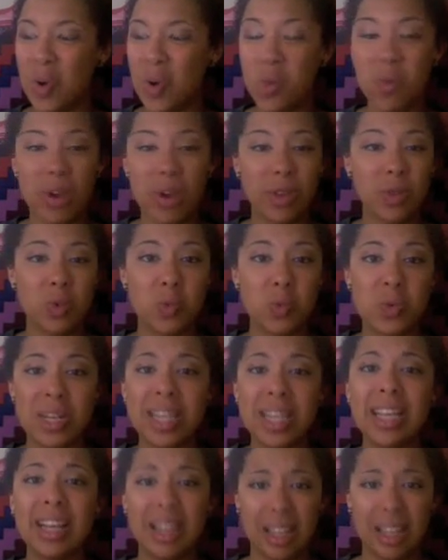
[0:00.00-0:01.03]
went
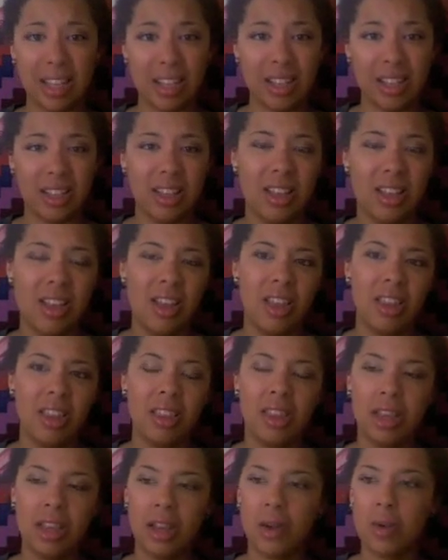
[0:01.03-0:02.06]
willingly.
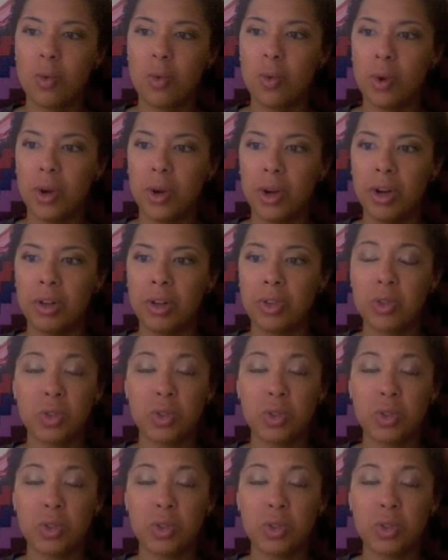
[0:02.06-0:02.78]
There were